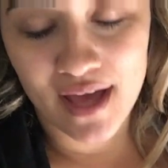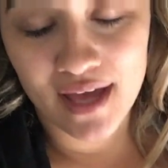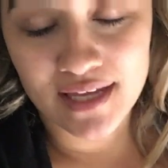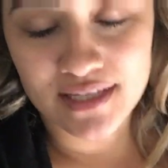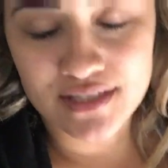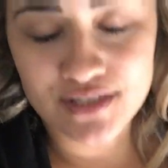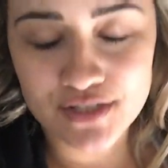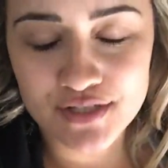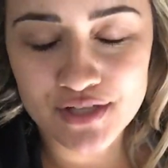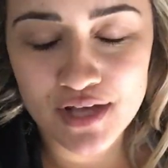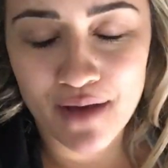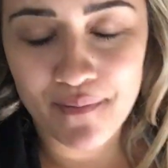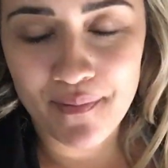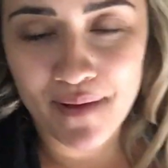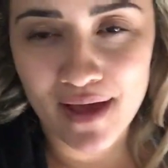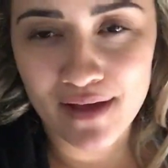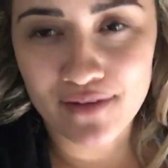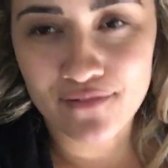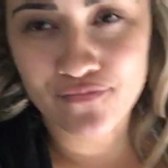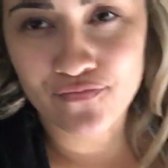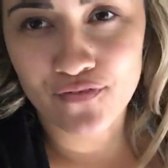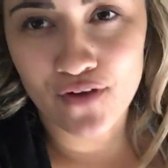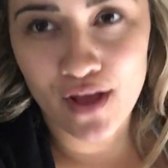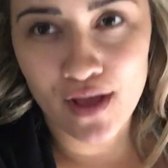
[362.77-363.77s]
I just got
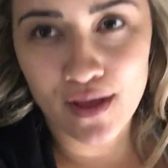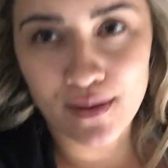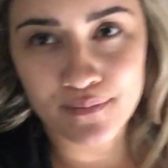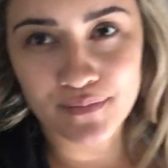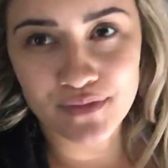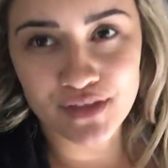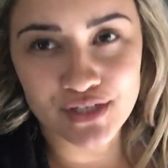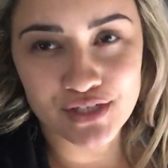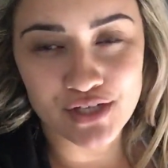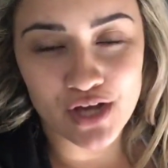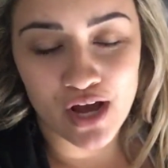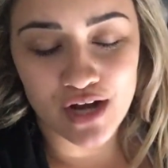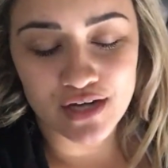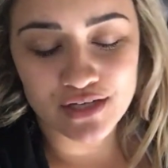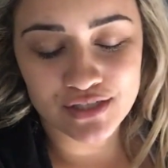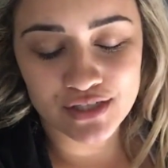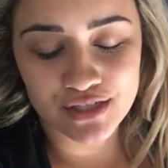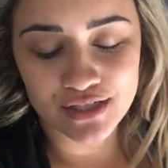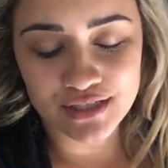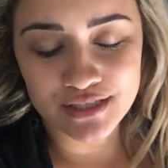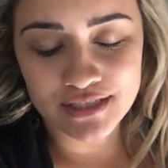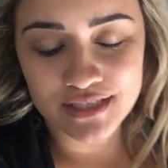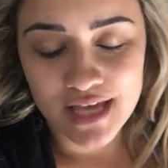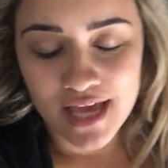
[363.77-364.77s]
back from the
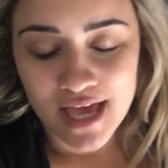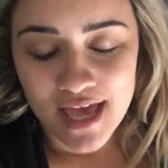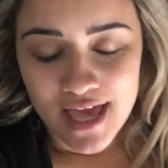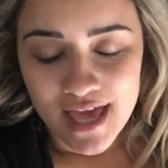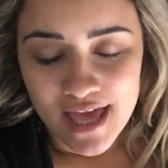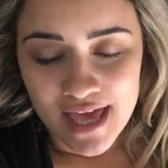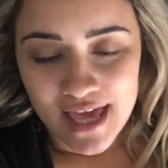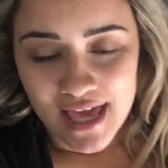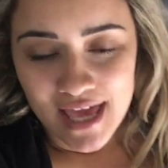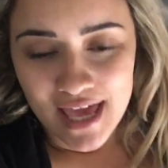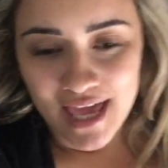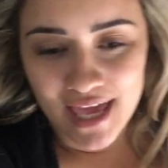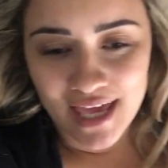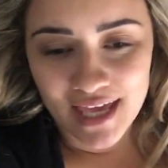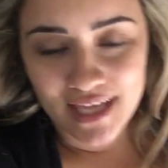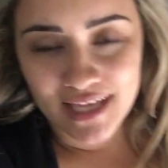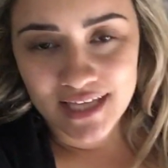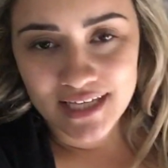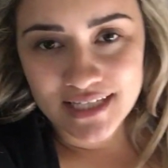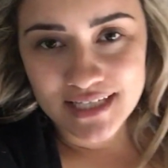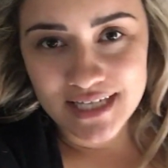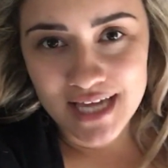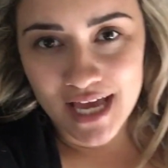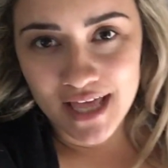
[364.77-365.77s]
doctors
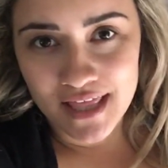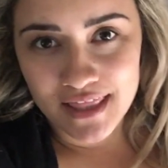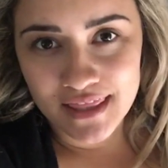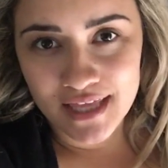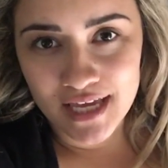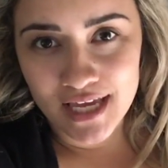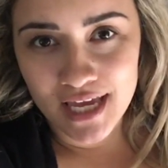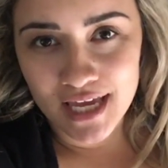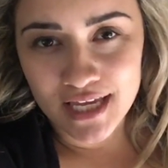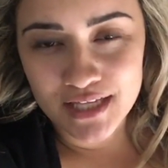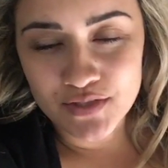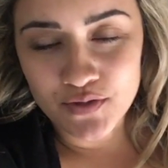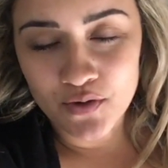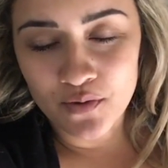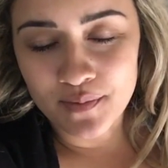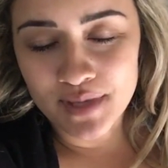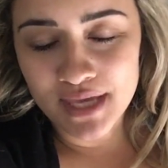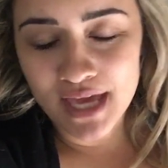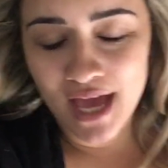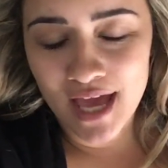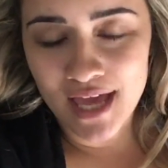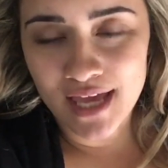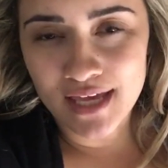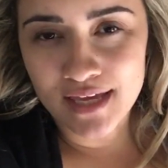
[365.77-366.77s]
and they told
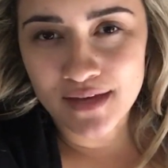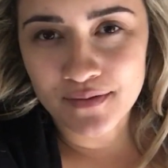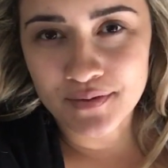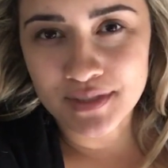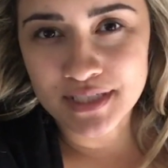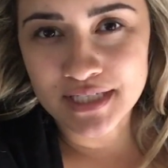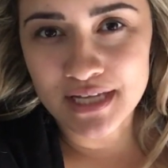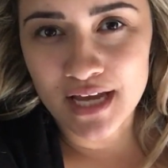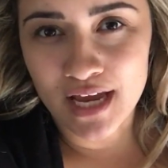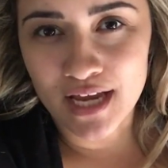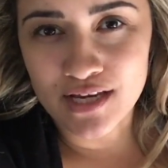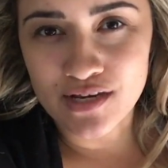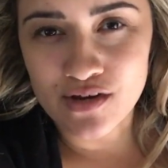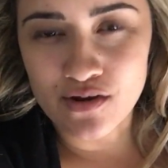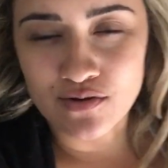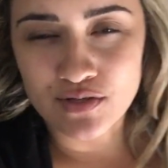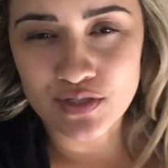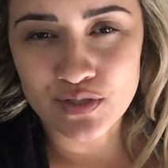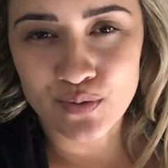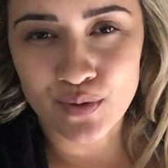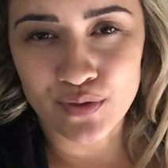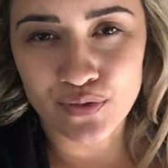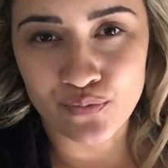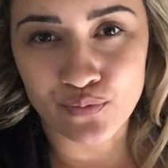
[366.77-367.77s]
me I was
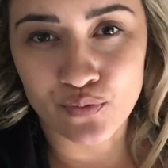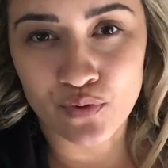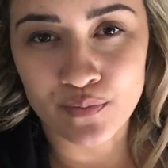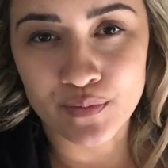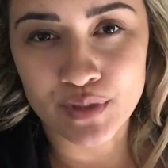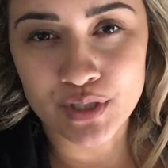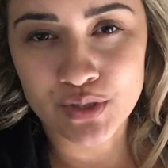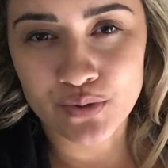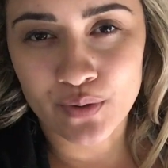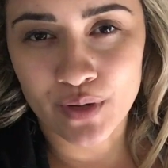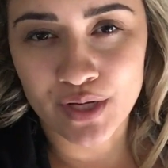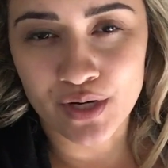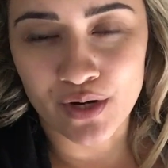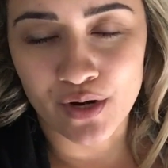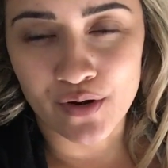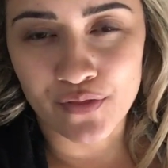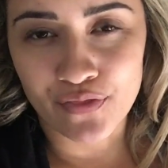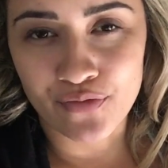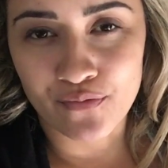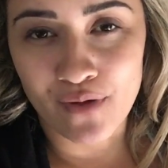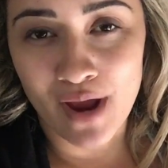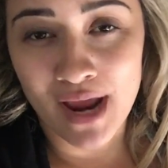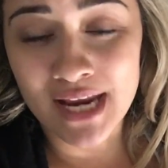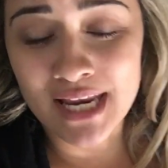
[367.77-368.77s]
diagnosed with rheumatoid
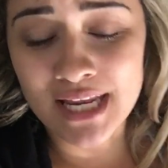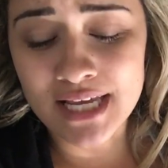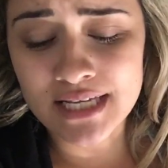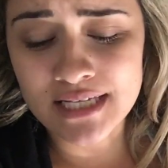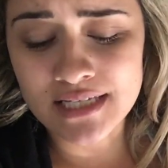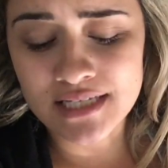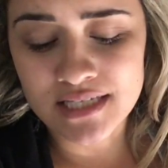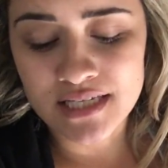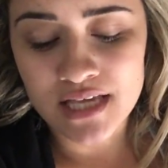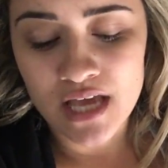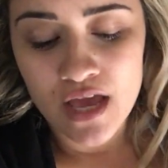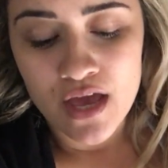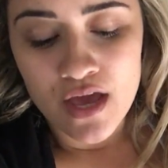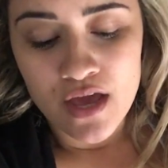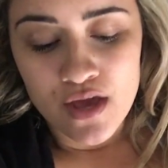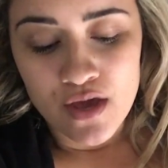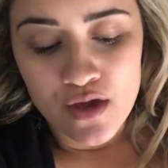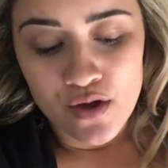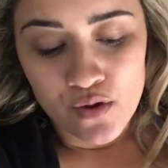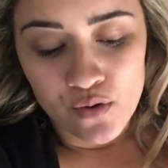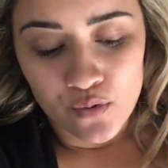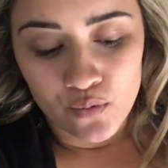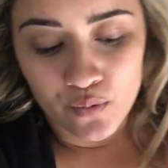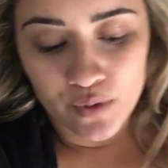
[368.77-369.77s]
arthritis,
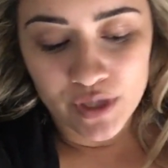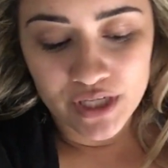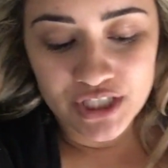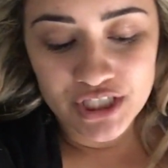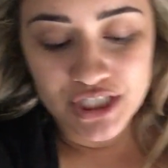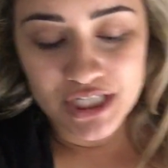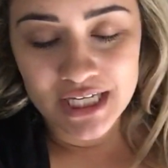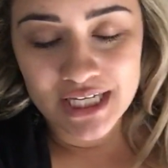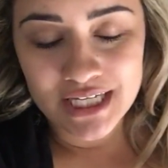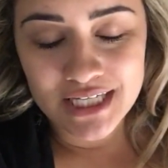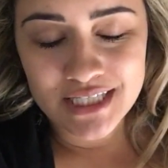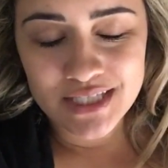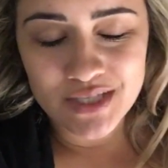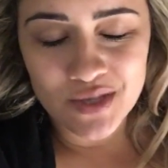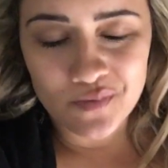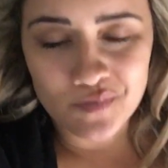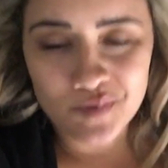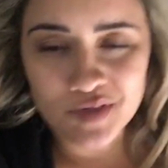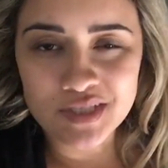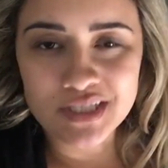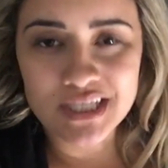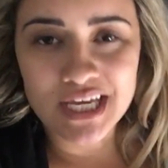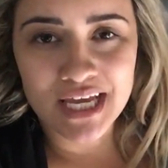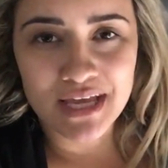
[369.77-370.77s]
which is
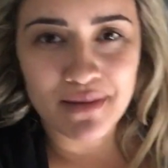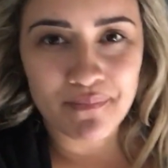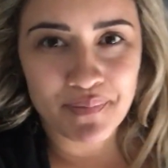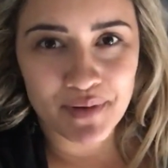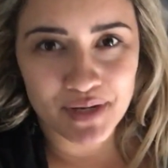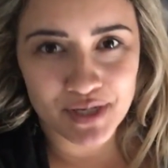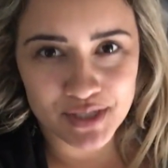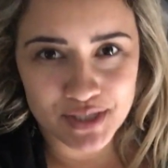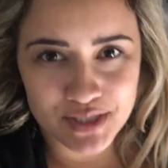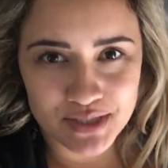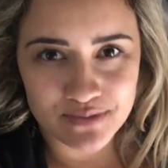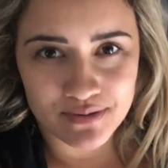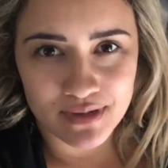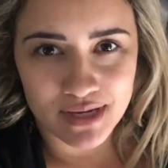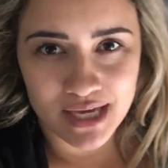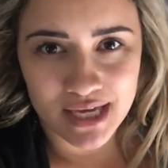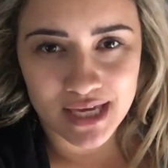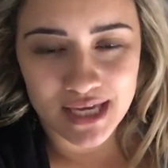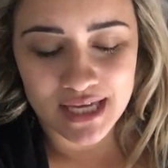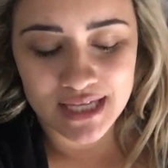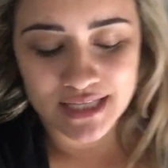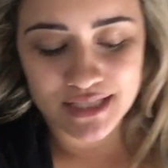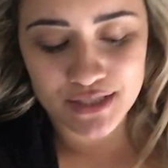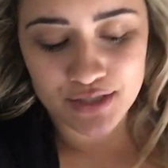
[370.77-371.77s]
almost like a
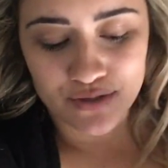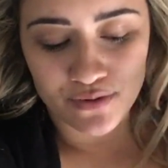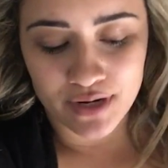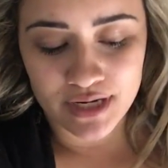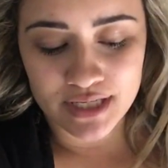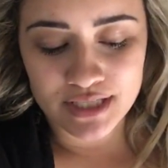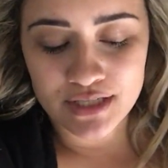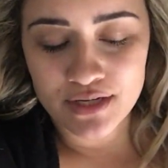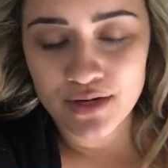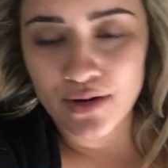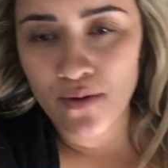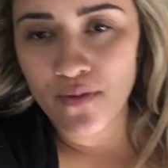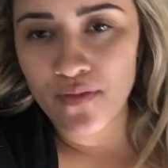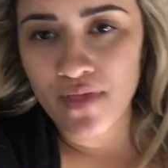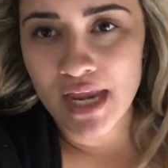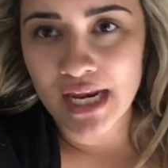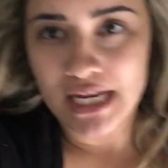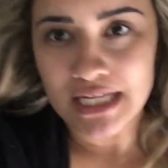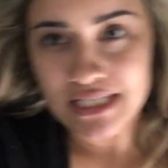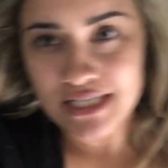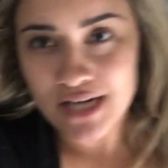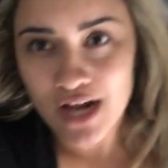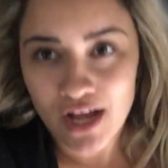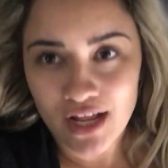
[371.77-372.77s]
bittersweet. It's great to know that
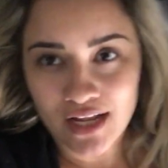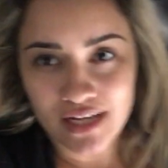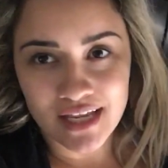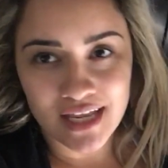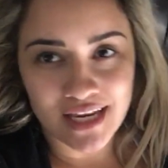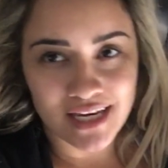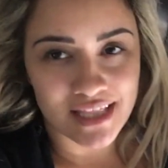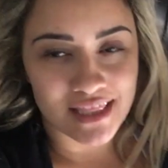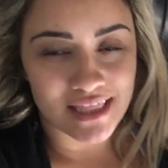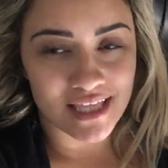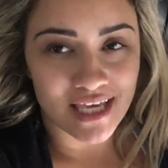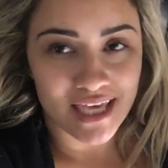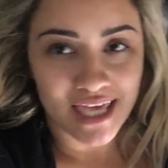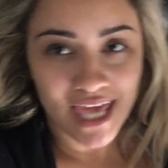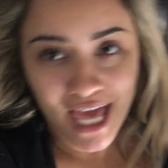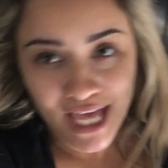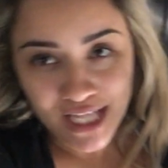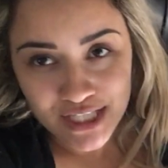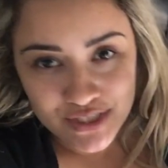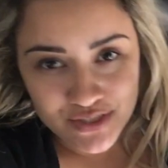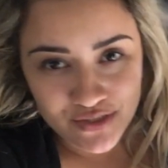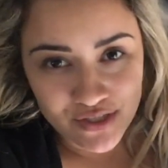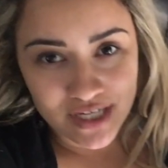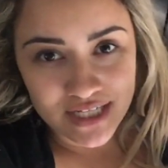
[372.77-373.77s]
it's not anything
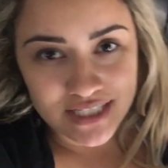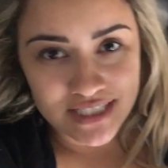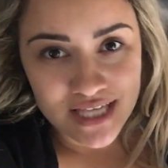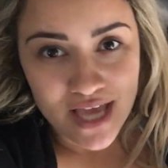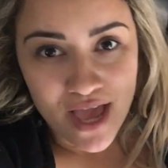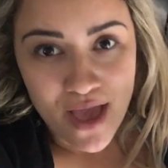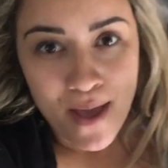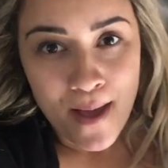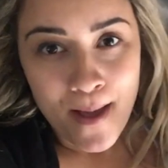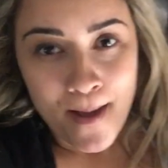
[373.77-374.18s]
cancerous,